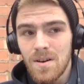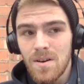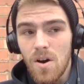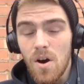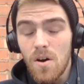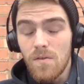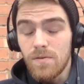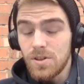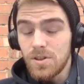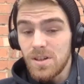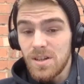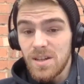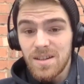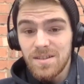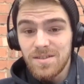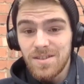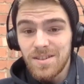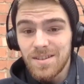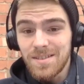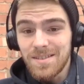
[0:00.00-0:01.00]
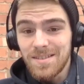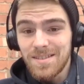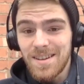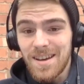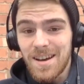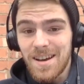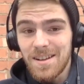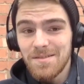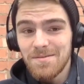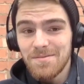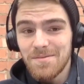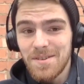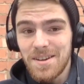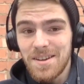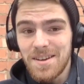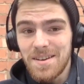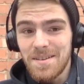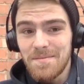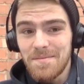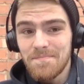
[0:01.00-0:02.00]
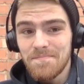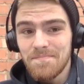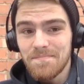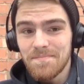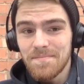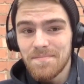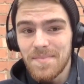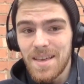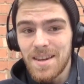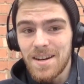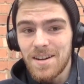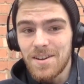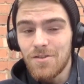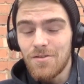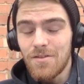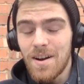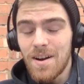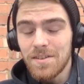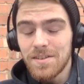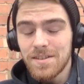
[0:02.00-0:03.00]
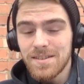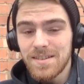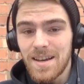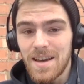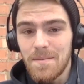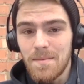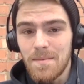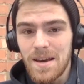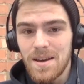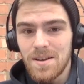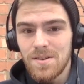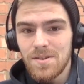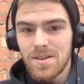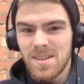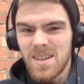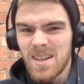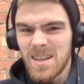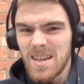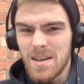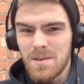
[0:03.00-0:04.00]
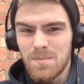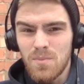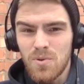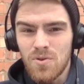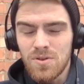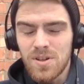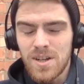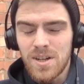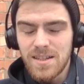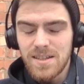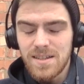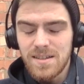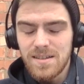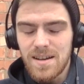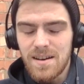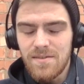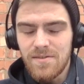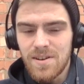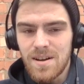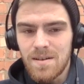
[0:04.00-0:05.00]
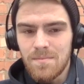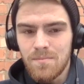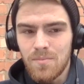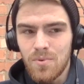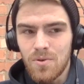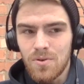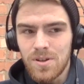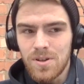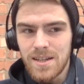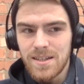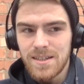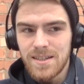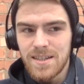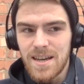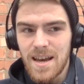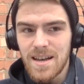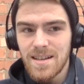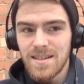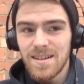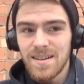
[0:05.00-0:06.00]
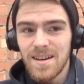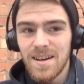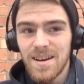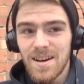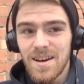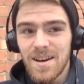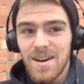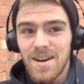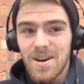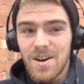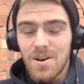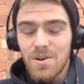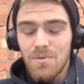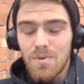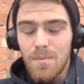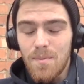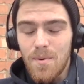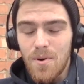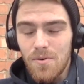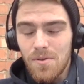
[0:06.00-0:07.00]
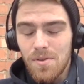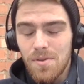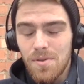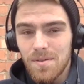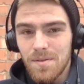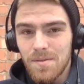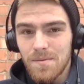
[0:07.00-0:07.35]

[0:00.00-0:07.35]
Obviously, as you can tell, we're in and around the same age. I think he's born 97, I'm born 98. We're both,